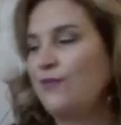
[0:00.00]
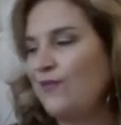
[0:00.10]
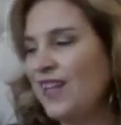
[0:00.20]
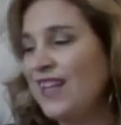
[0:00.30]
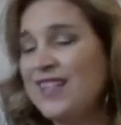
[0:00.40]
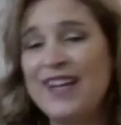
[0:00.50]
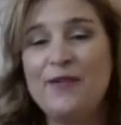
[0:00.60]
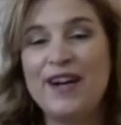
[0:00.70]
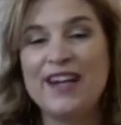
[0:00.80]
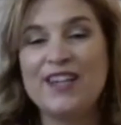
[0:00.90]
And today
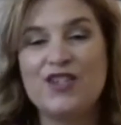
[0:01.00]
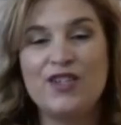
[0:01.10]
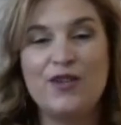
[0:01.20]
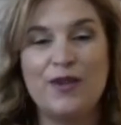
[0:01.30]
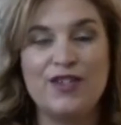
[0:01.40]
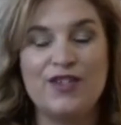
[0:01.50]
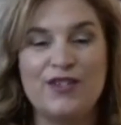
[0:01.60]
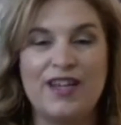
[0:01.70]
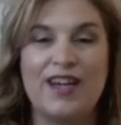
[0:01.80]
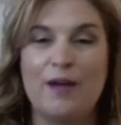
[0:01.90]
we're actually going to
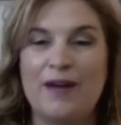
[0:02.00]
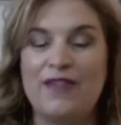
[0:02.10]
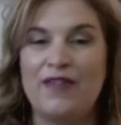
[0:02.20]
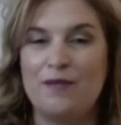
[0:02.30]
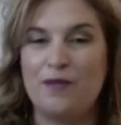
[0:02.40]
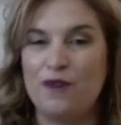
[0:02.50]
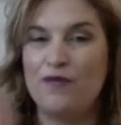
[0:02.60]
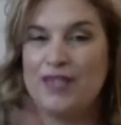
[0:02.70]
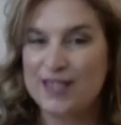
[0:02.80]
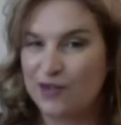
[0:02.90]
talk about the more
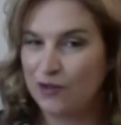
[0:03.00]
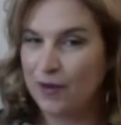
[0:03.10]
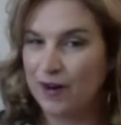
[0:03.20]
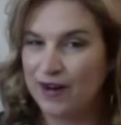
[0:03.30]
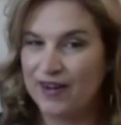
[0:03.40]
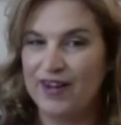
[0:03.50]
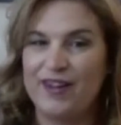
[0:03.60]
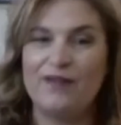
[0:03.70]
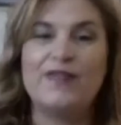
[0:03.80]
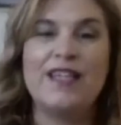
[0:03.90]
physical part
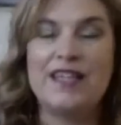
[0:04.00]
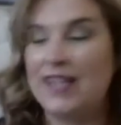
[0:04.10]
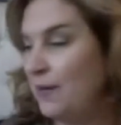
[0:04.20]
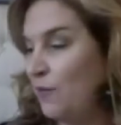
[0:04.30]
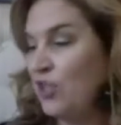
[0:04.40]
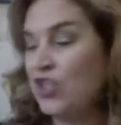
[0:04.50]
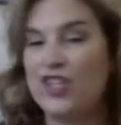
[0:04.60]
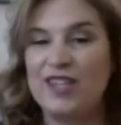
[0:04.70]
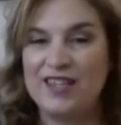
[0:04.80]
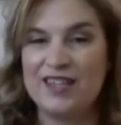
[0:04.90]
of time, which
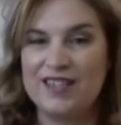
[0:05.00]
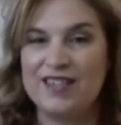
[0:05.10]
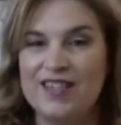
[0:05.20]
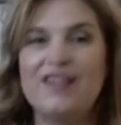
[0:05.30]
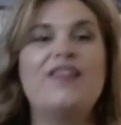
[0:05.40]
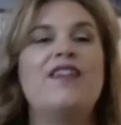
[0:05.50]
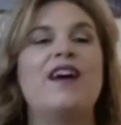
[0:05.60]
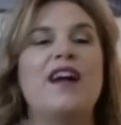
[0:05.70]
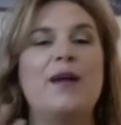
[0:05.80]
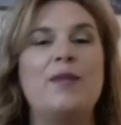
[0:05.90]
is
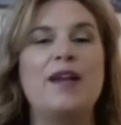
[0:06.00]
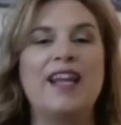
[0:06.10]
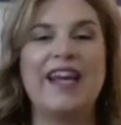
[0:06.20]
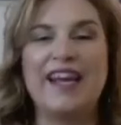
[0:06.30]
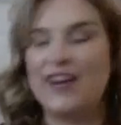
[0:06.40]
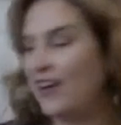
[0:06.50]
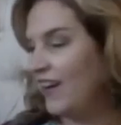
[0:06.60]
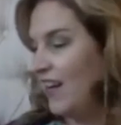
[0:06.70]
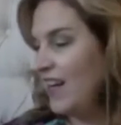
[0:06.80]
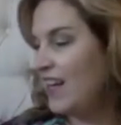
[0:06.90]
a
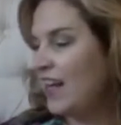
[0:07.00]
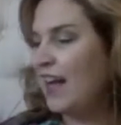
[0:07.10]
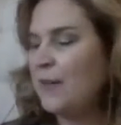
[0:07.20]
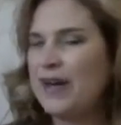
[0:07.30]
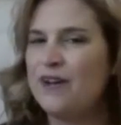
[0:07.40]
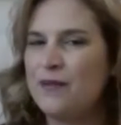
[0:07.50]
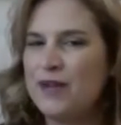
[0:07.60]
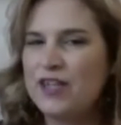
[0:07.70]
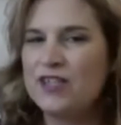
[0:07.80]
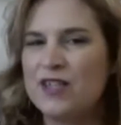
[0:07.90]
planner. But I don't
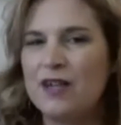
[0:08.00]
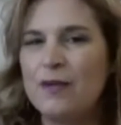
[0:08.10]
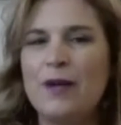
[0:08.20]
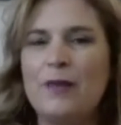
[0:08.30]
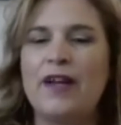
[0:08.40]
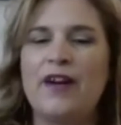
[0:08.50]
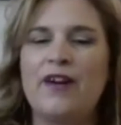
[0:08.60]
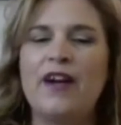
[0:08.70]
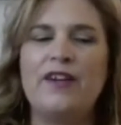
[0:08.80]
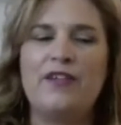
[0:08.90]
want to just talk about a
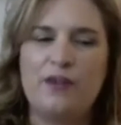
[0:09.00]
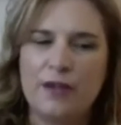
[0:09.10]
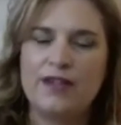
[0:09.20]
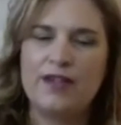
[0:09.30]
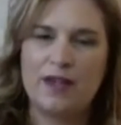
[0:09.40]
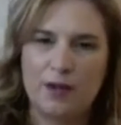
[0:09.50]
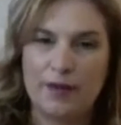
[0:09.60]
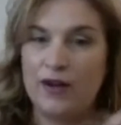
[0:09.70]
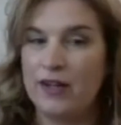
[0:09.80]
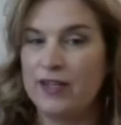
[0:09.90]
planner. I do want to talk
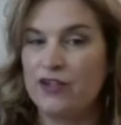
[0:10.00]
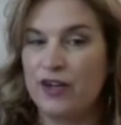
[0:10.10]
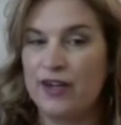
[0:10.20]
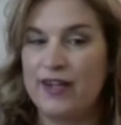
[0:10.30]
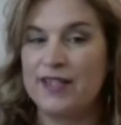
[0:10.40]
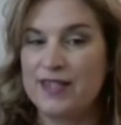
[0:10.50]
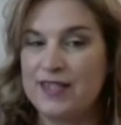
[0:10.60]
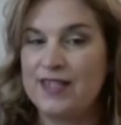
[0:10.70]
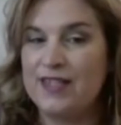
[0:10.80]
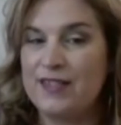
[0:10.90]
about electronic because I
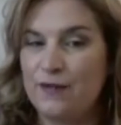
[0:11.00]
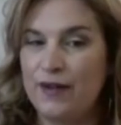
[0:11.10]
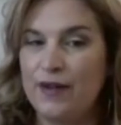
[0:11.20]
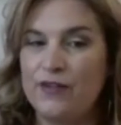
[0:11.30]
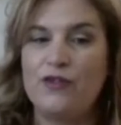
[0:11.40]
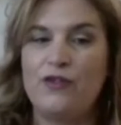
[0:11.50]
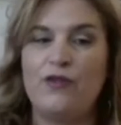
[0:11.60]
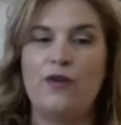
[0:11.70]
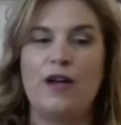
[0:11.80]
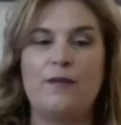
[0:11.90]
did fail
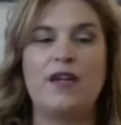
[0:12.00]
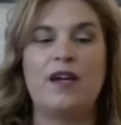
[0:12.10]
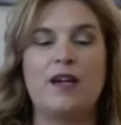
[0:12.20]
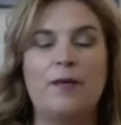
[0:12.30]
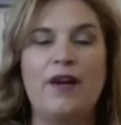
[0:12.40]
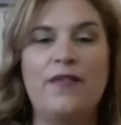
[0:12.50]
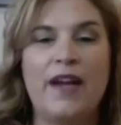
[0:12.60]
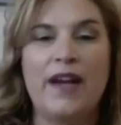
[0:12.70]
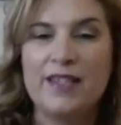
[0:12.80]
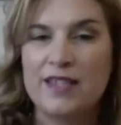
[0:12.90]
to talk about
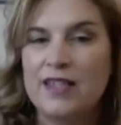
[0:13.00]
that